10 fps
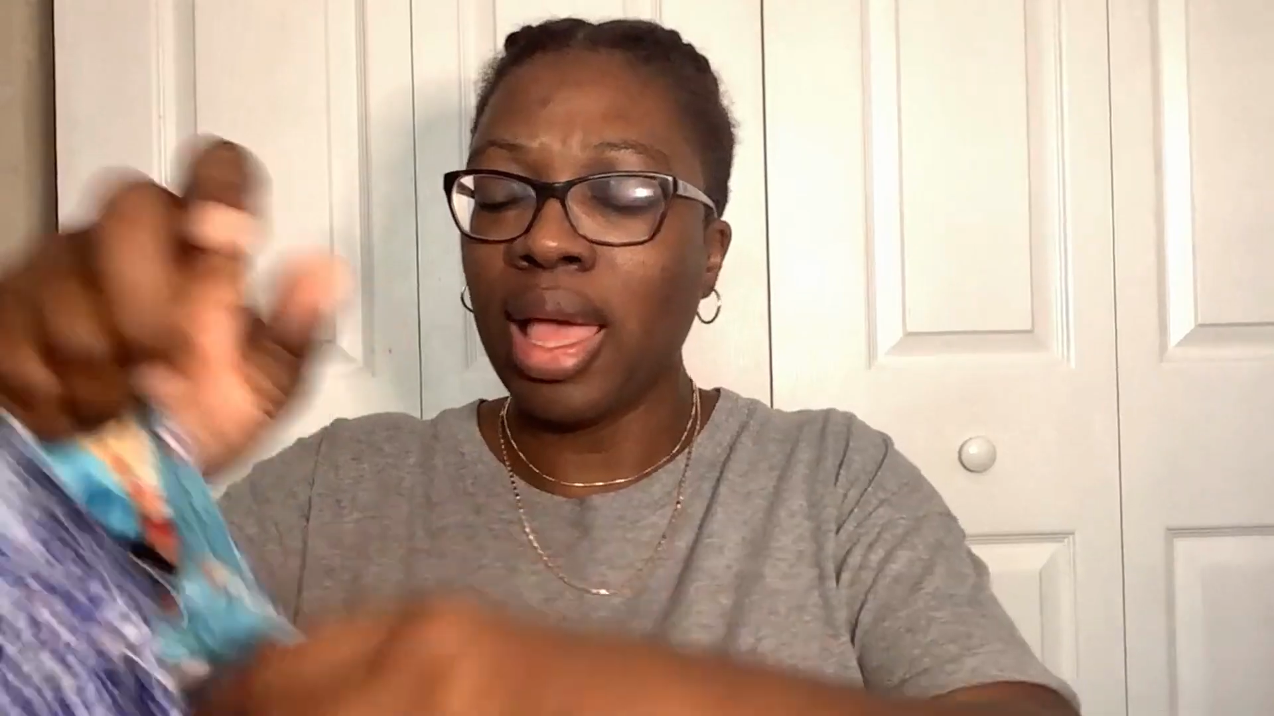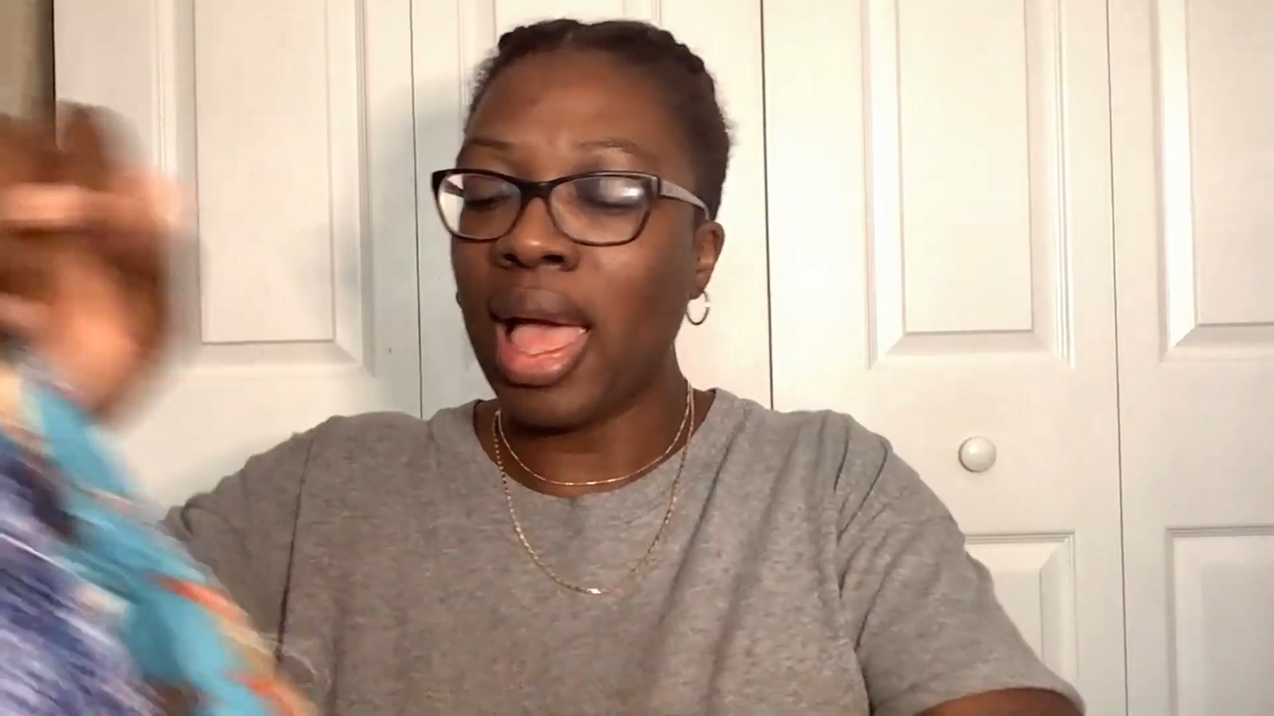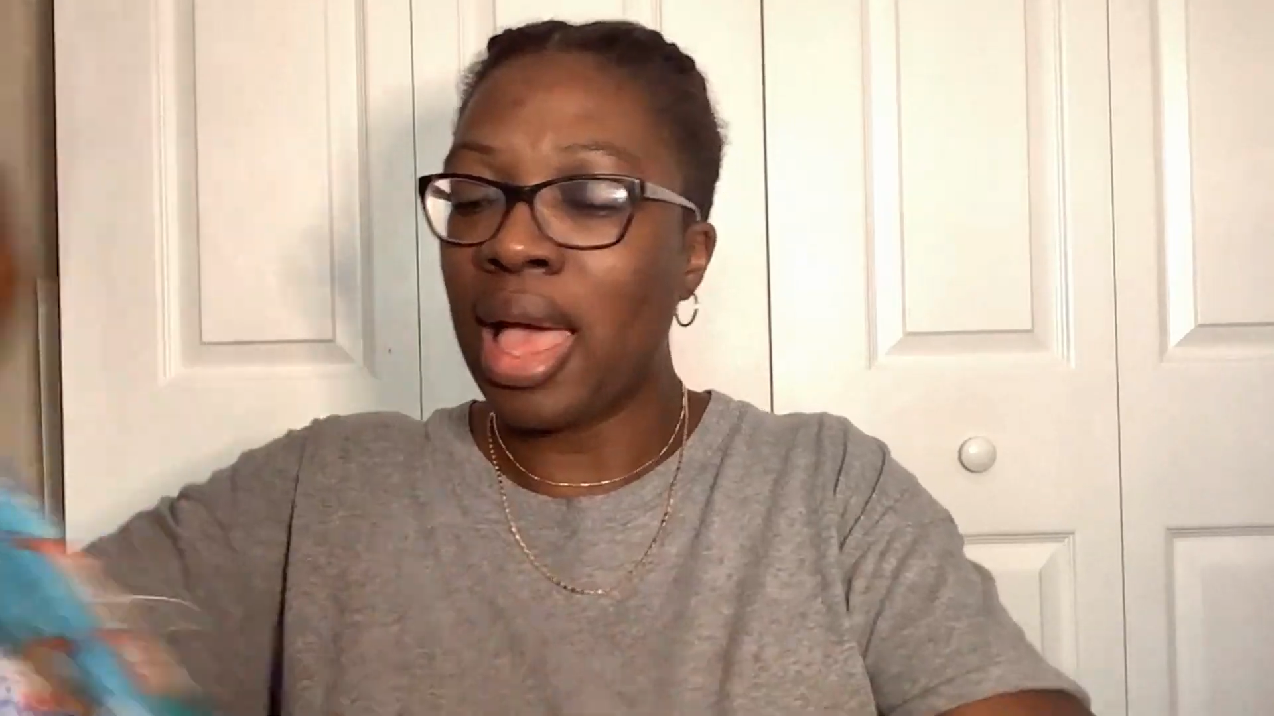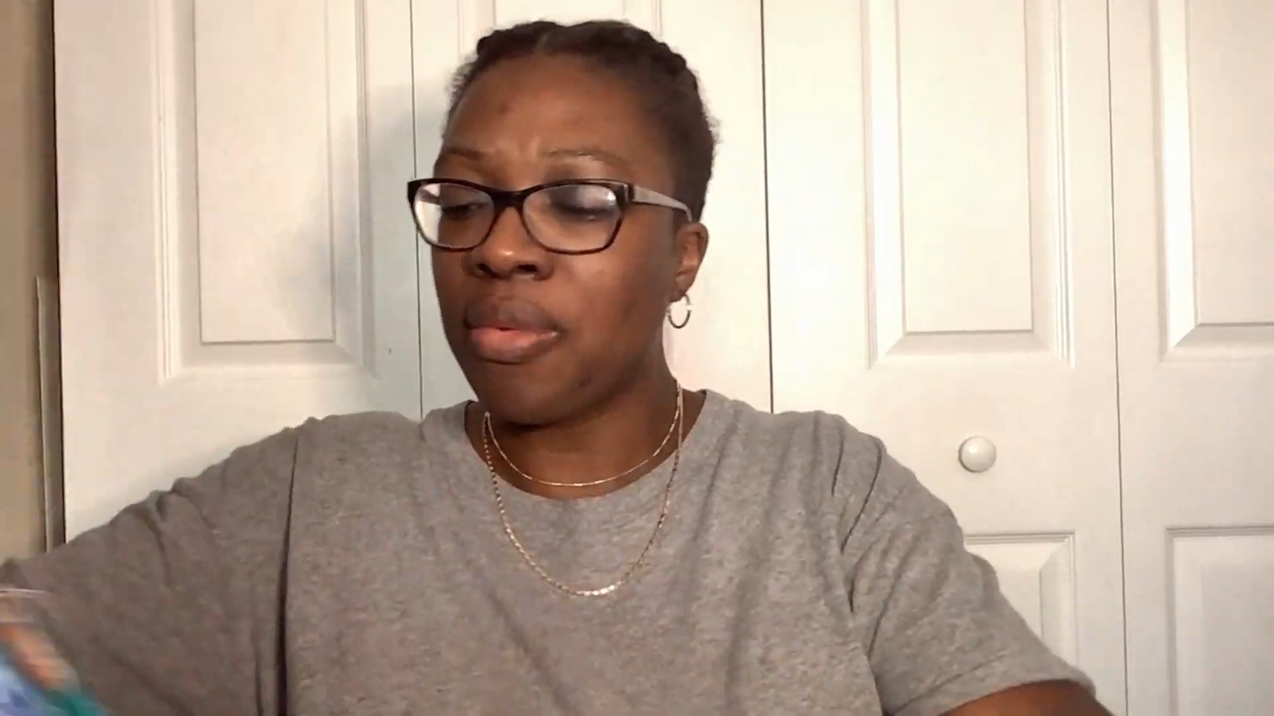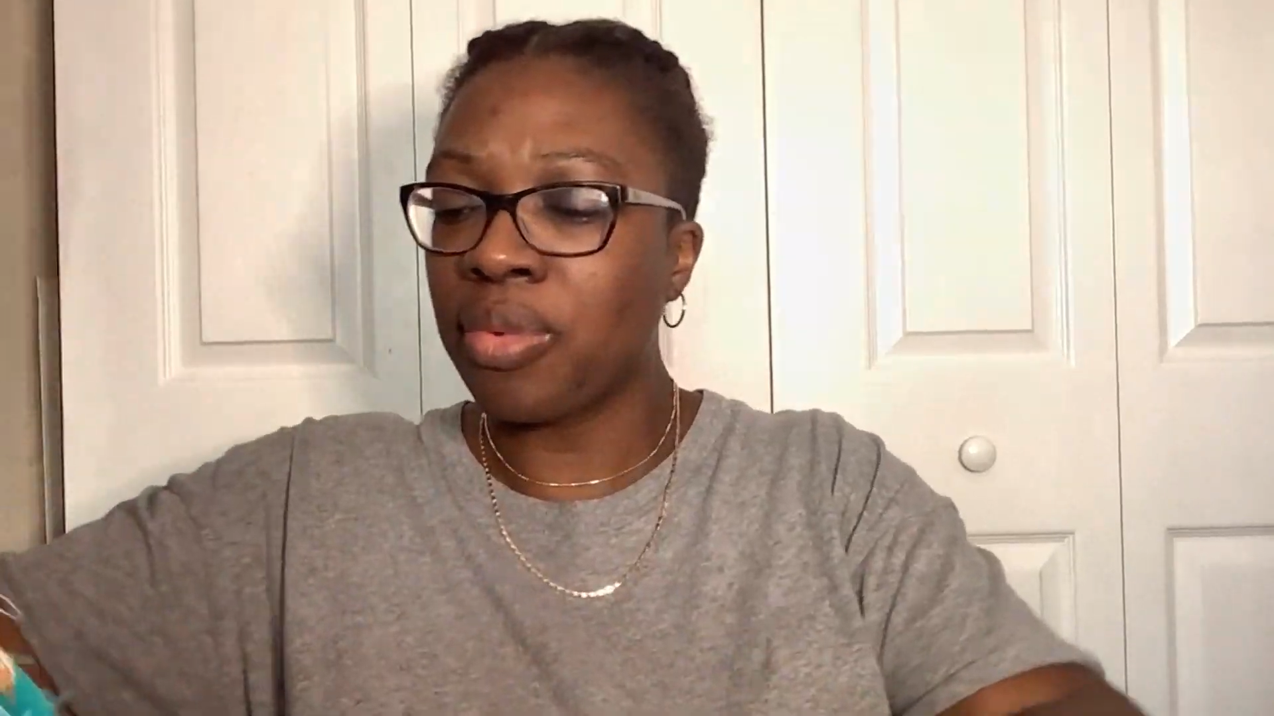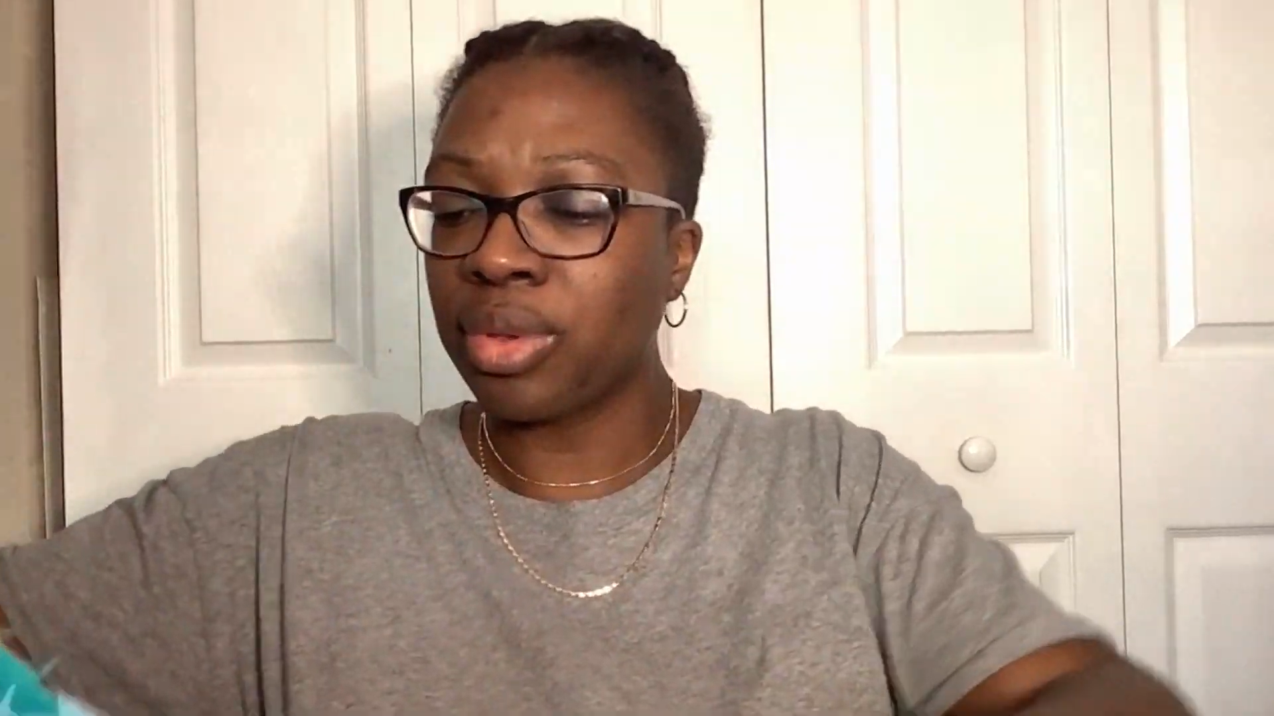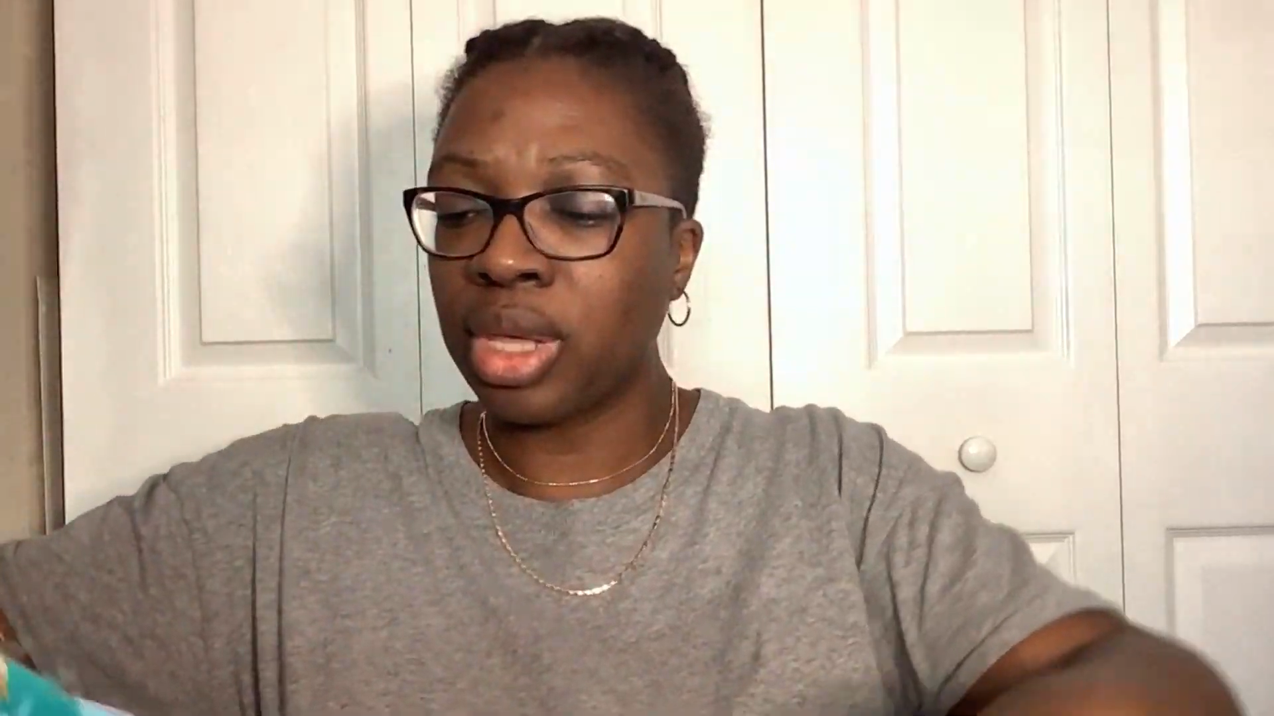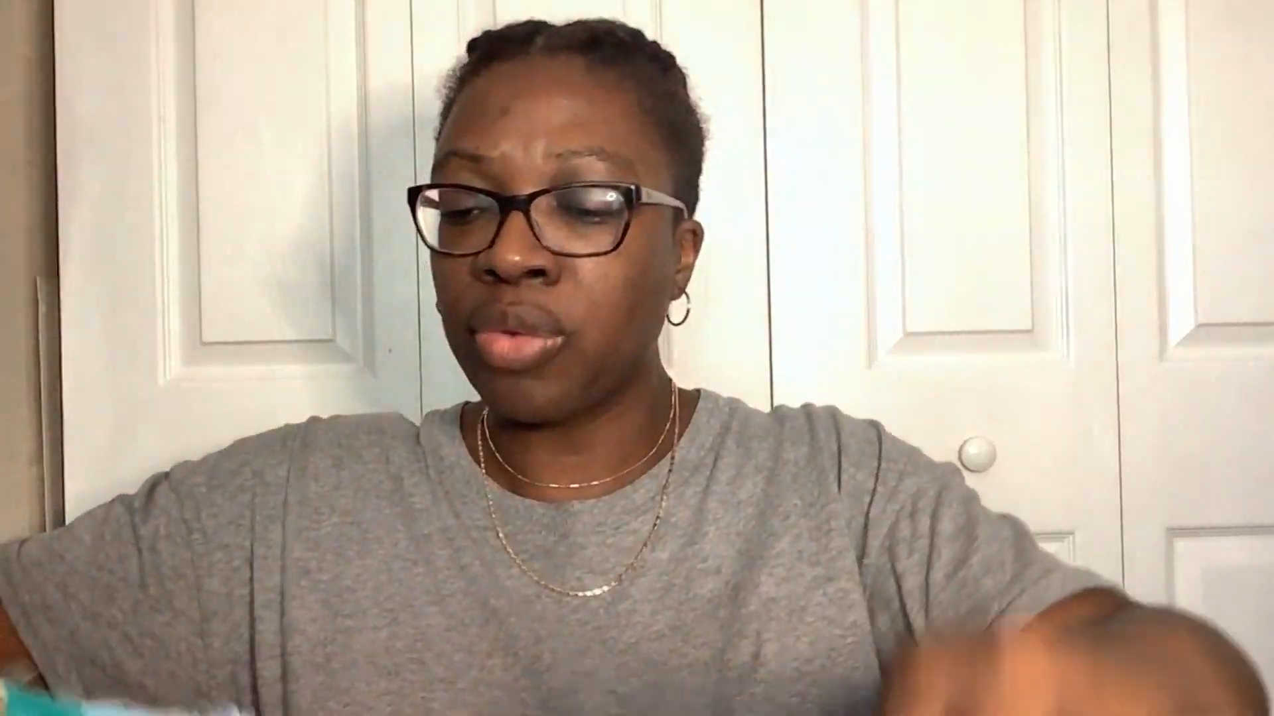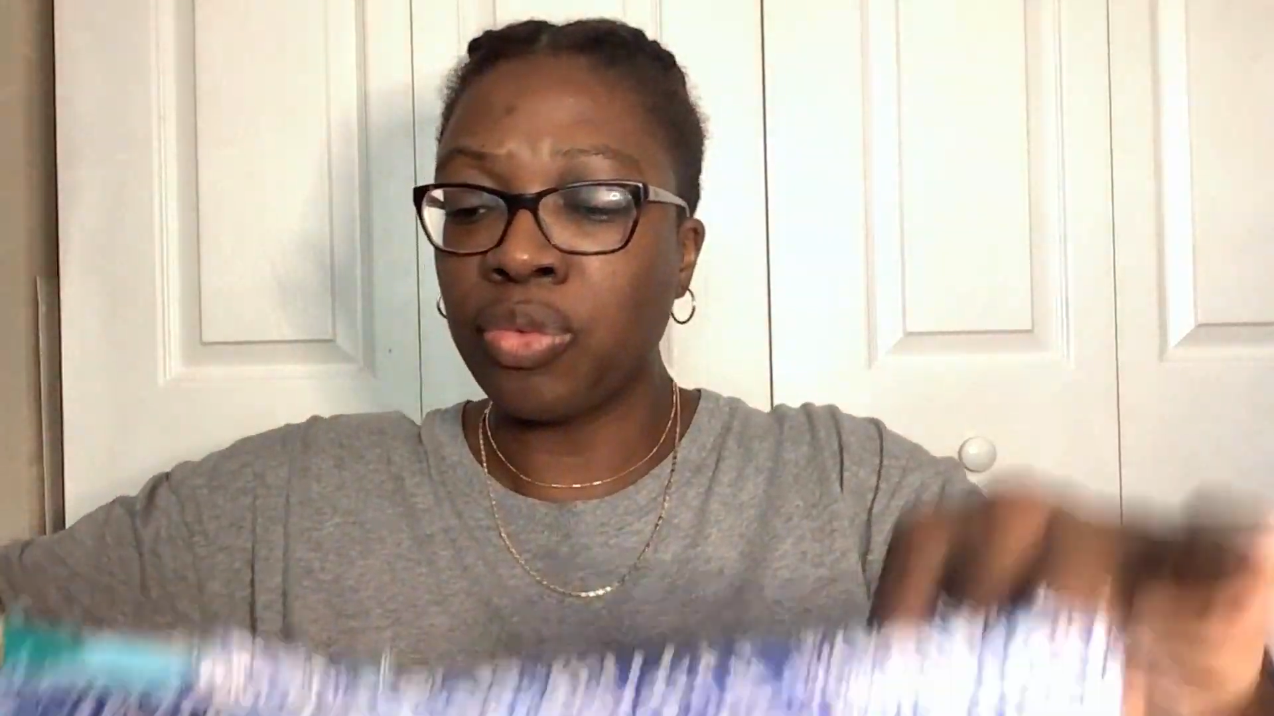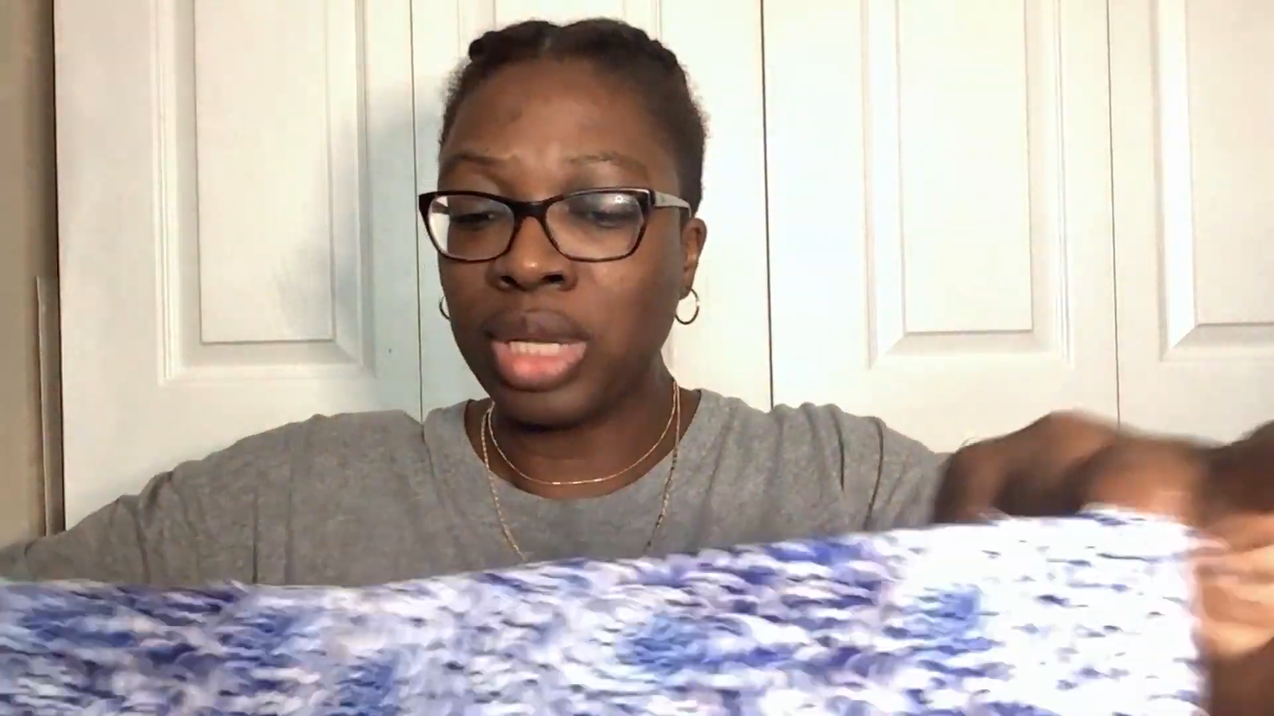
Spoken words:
I can